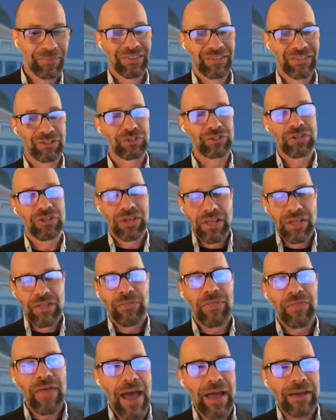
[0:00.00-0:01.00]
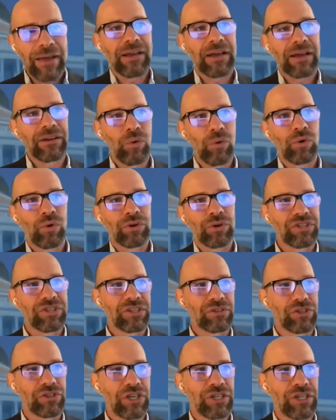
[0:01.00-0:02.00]
So that kind of
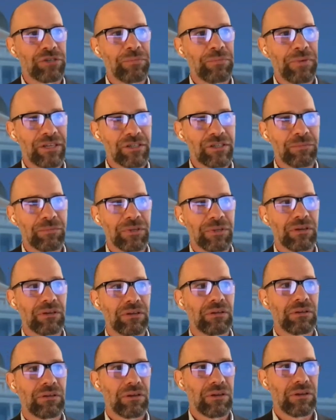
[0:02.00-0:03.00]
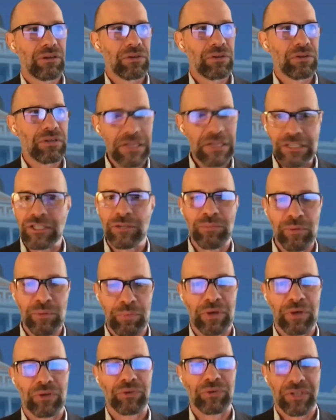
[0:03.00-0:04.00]
organizational change management, it needs to be
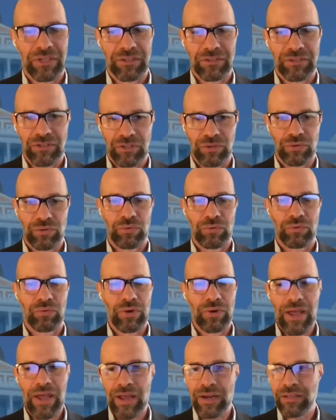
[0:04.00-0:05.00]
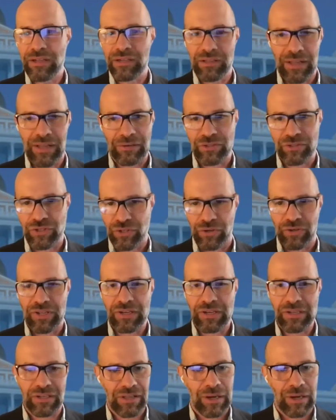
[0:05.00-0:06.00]
built into any cloud journey,
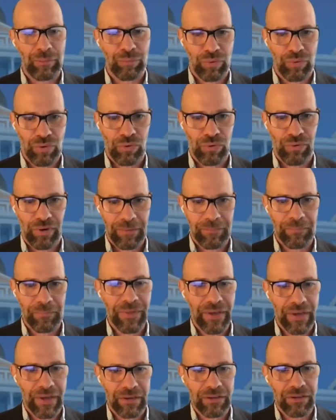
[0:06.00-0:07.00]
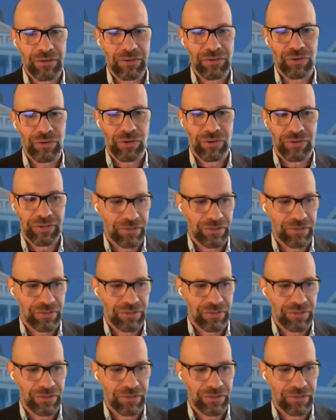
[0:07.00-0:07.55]
any cloud program that you're going